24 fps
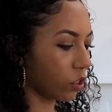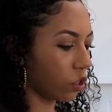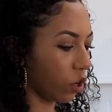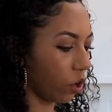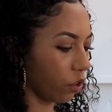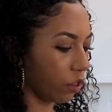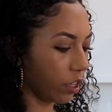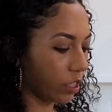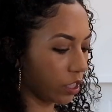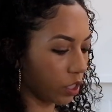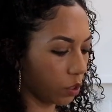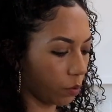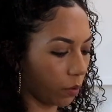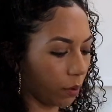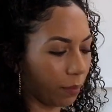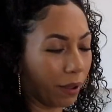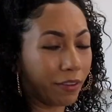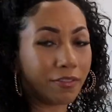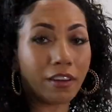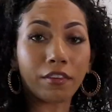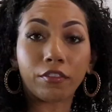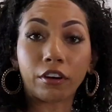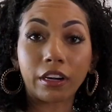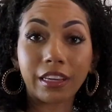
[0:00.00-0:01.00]
So this is one of
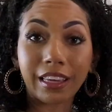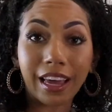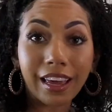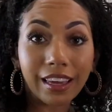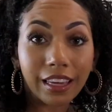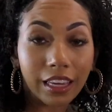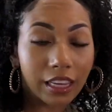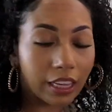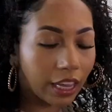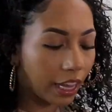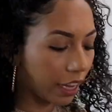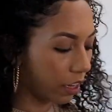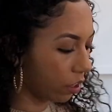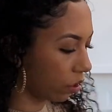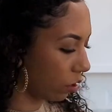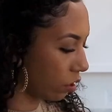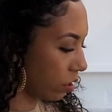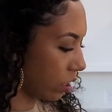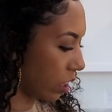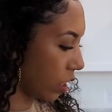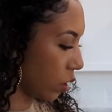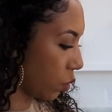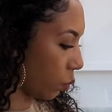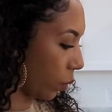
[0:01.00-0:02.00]
my favorite Yankee
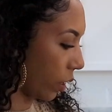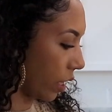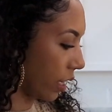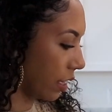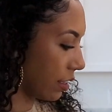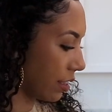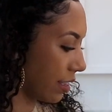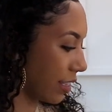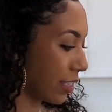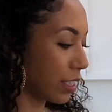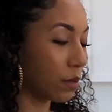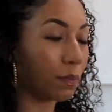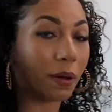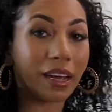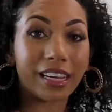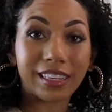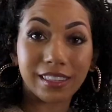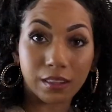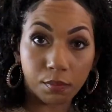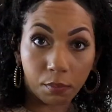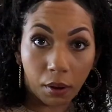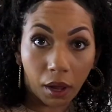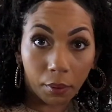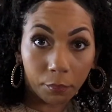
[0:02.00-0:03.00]
candles. This one is the
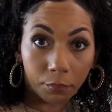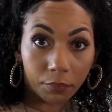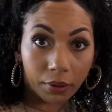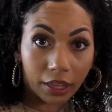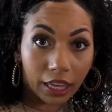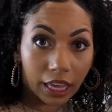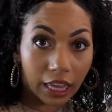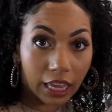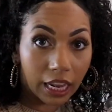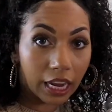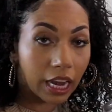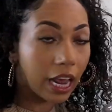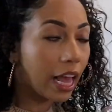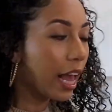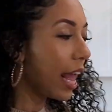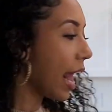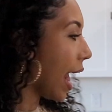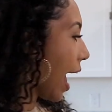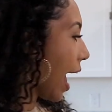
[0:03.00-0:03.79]
spiced pumpkin.